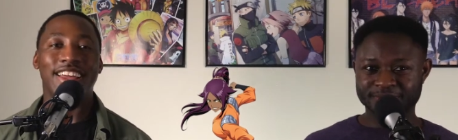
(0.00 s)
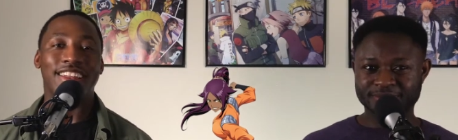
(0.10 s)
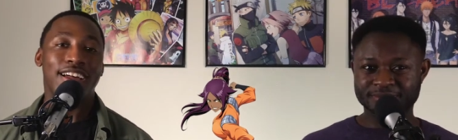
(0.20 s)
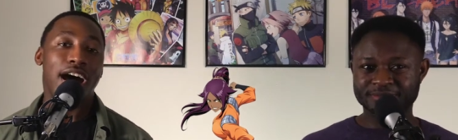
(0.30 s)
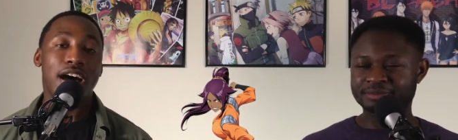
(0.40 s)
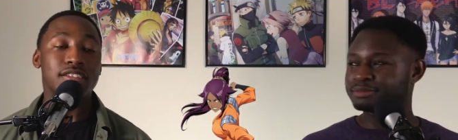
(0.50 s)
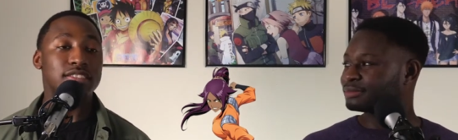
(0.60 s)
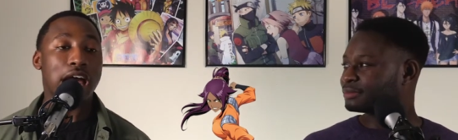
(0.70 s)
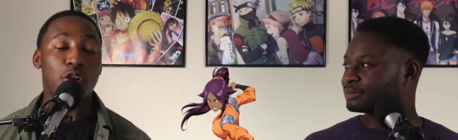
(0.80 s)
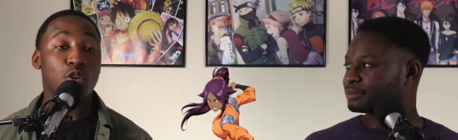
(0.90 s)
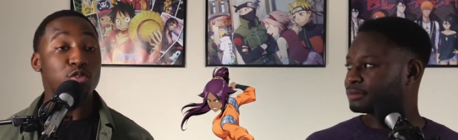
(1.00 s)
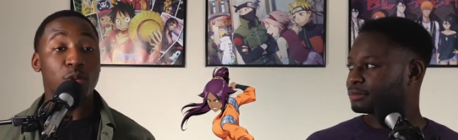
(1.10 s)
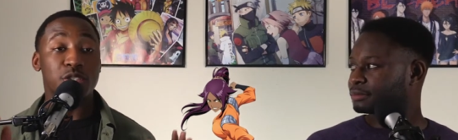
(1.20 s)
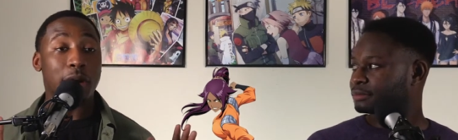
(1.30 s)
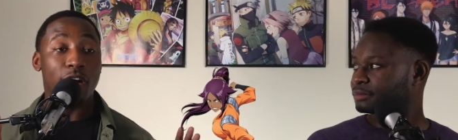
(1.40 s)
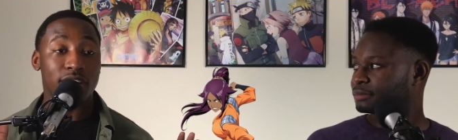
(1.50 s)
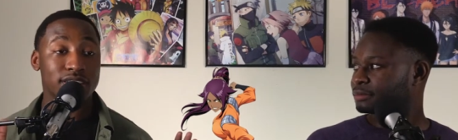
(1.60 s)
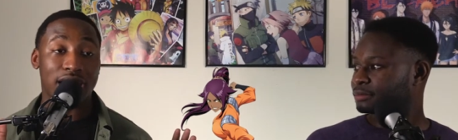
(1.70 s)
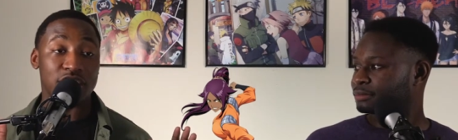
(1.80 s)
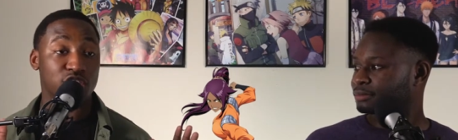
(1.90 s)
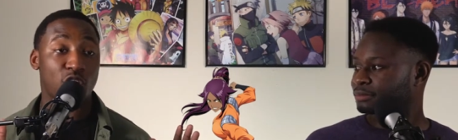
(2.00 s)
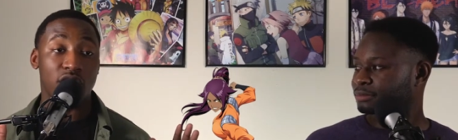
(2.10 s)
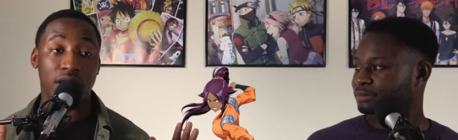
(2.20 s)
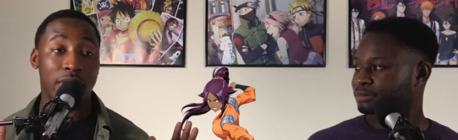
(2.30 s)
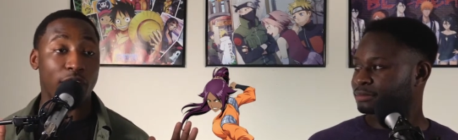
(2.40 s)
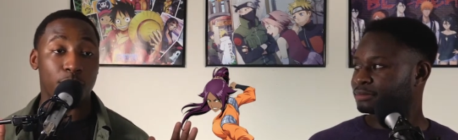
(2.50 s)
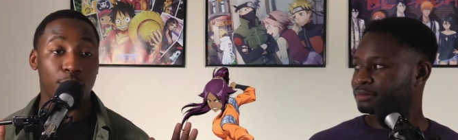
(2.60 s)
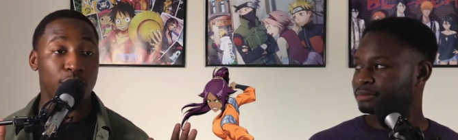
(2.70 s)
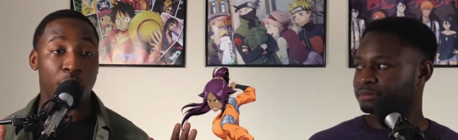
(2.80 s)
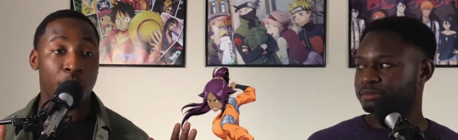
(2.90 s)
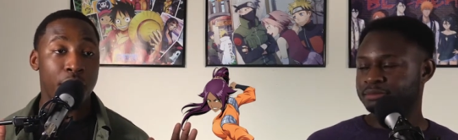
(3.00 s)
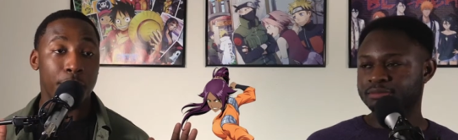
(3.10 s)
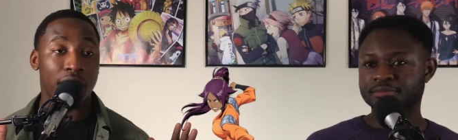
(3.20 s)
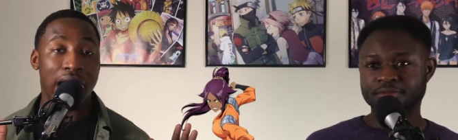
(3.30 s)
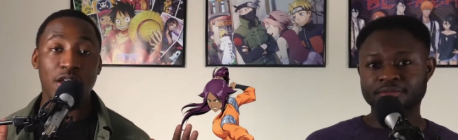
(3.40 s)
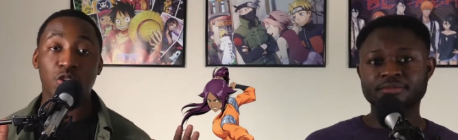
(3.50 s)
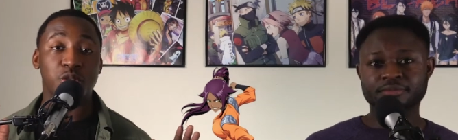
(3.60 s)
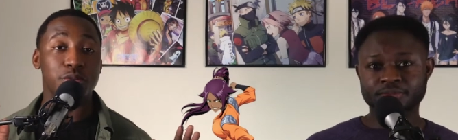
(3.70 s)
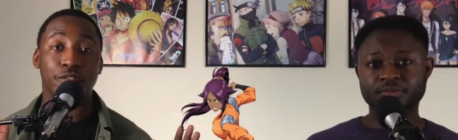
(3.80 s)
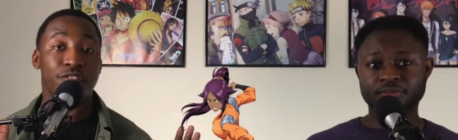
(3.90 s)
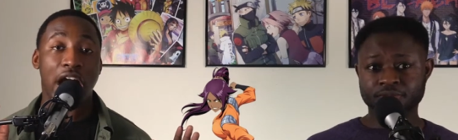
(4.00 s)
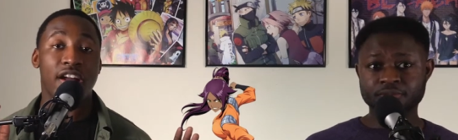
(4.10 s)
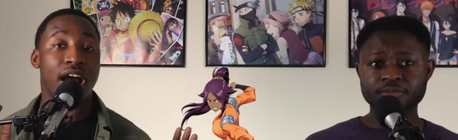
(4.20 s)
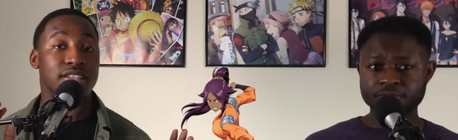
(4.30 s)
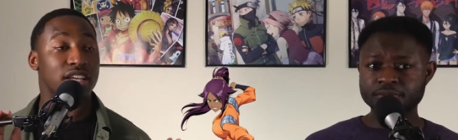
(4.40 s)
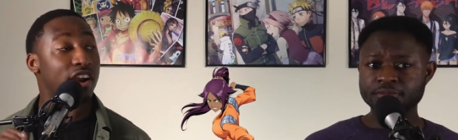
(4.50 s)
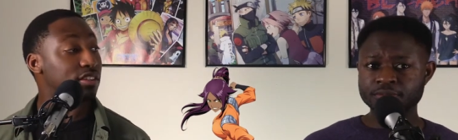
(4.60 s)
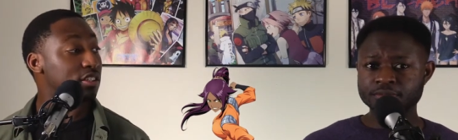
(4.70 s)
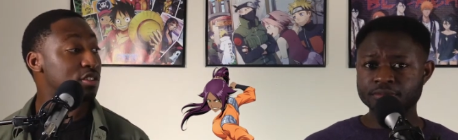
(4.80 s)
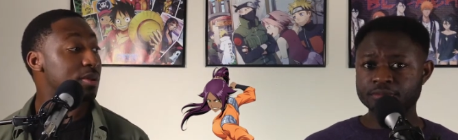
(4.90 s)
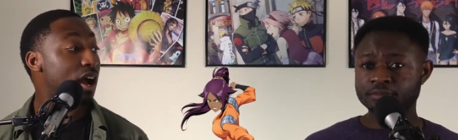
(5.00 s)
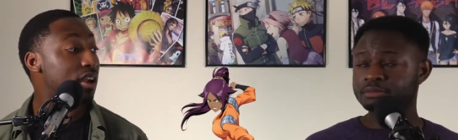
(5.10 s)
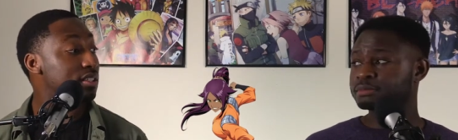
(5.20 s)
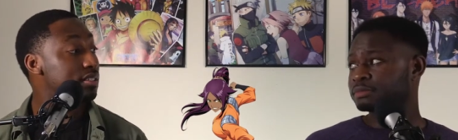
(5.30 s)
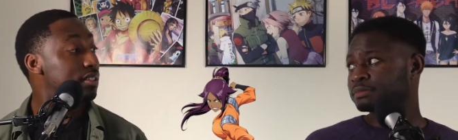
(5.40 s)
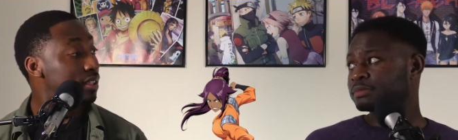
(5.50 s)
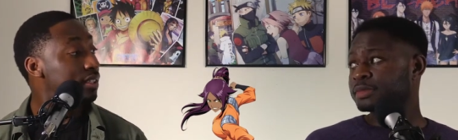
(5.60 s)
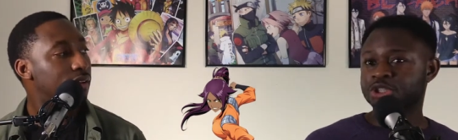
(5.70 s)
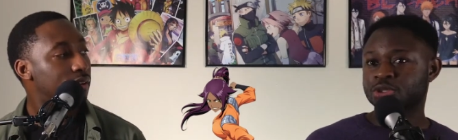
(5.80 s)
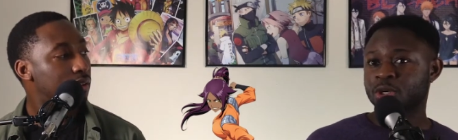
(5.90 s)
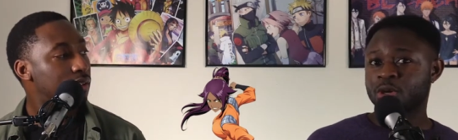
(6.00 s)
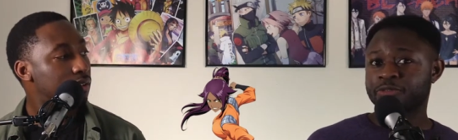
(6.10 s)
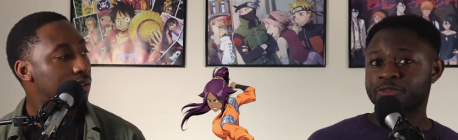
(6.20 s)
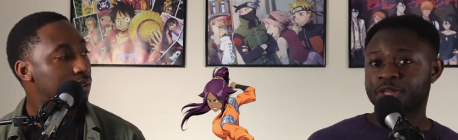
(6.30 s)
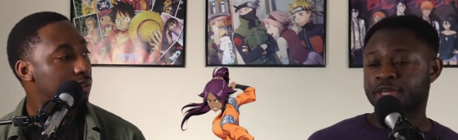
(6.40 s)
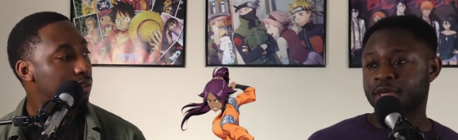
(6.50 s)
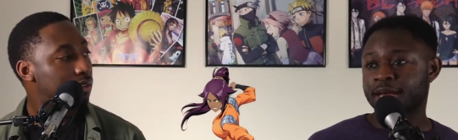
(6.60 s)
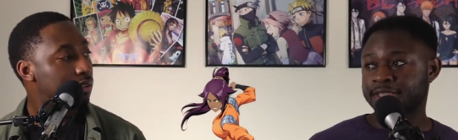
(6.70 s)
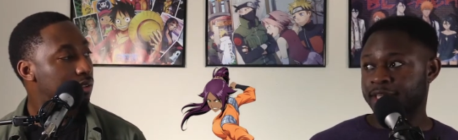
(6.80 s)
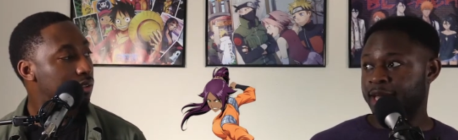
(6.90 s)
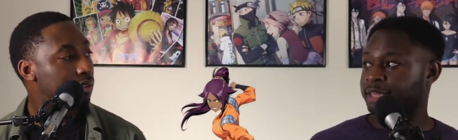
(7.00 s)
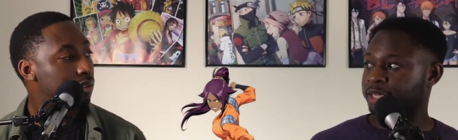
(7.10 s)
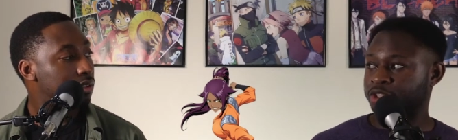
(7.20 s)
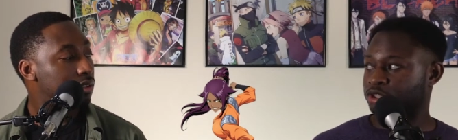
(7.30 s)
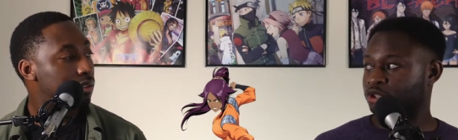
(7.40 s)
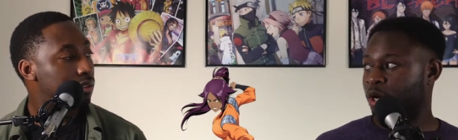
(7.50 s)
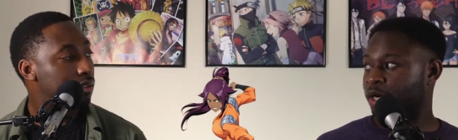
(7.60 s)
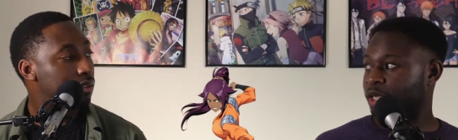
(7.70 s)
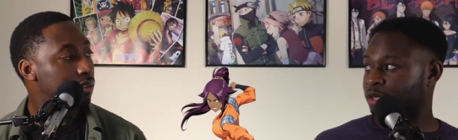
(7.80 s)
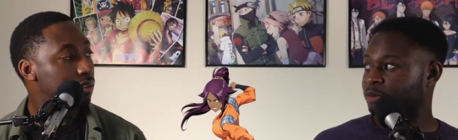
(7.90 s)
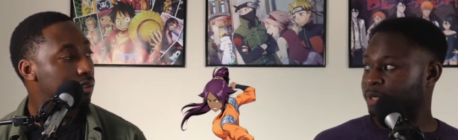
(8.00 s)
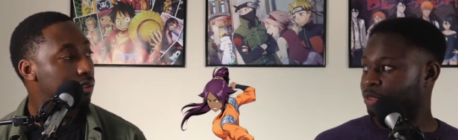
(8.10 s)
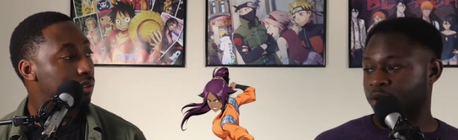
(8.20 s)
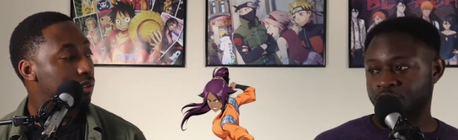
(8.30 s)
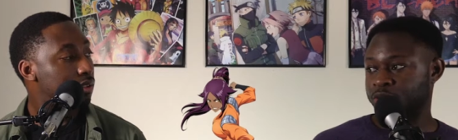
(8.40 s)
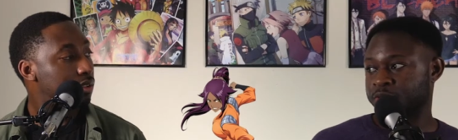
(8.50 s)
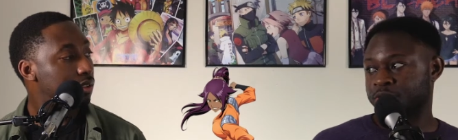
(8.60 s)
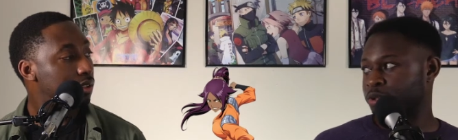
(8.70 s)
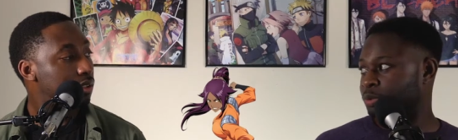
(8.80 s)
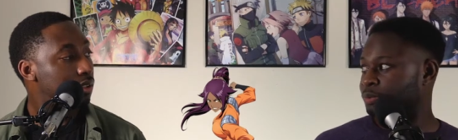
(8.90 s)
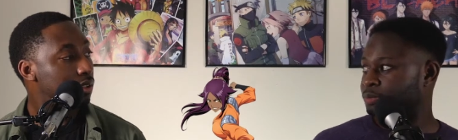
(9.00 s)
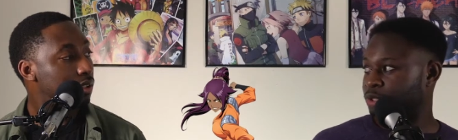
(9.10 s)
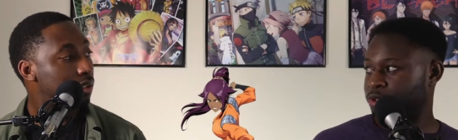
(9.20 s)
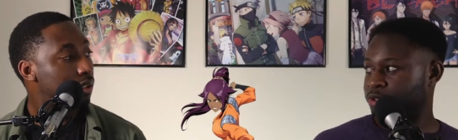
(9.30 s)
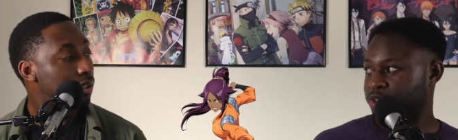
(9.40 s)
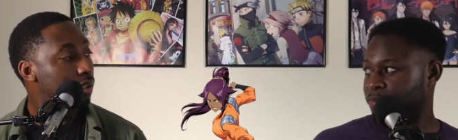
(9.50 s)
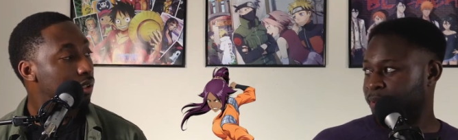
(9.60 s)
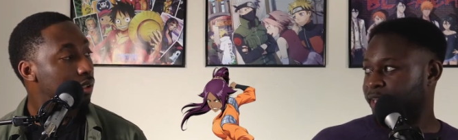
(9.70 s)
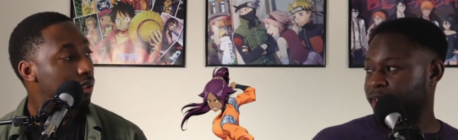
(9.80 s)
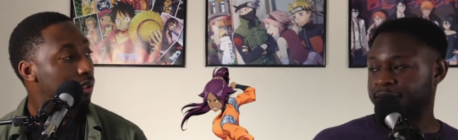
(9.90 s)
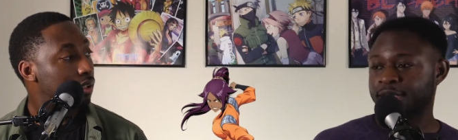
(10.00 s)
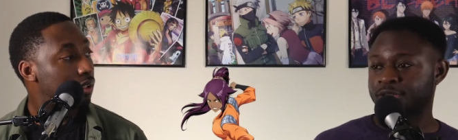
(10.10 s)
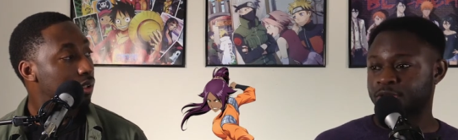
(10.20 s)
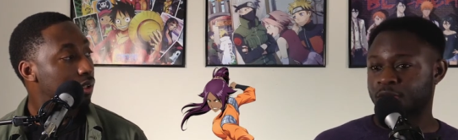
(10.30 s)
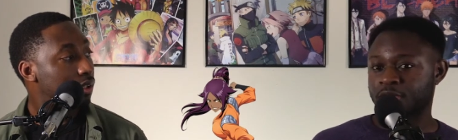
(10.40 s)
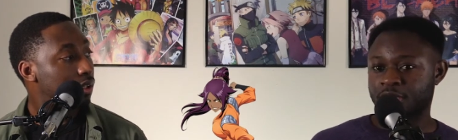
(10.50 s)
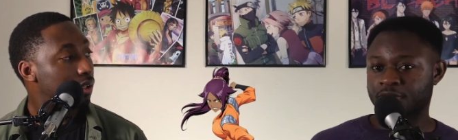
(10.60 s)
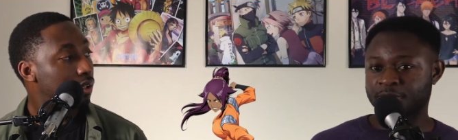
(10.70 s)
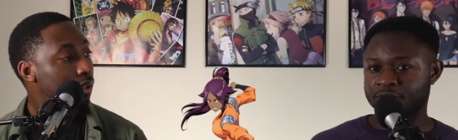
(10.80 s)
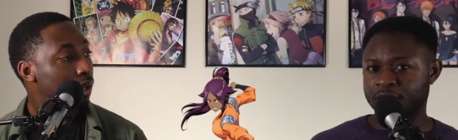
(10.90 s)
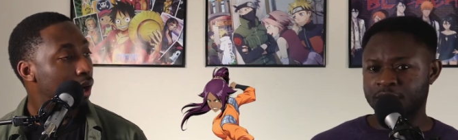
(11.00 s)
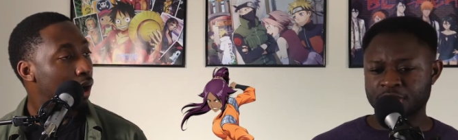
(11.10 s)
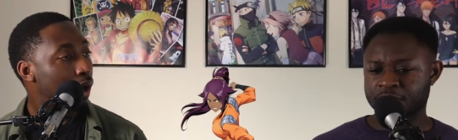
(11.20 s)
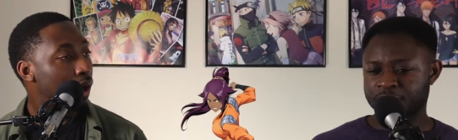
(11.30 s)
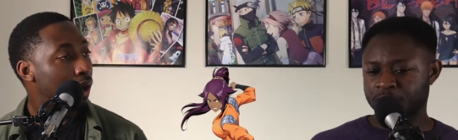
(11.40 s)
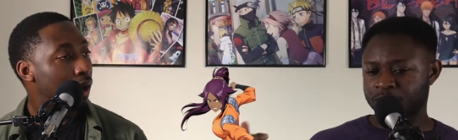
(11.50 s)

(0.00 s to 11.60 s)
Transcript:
Speaker 1: And honestly, I don't know too much about her because I started in Hueco Mundo, but I know she was a fire ass character to be honest.
Speaker 2: So she started off with a, as a cat that could just talk, and everybody thought she was a dude. So she was just a black cat that could talk. Everybody was like, "Oh yeah,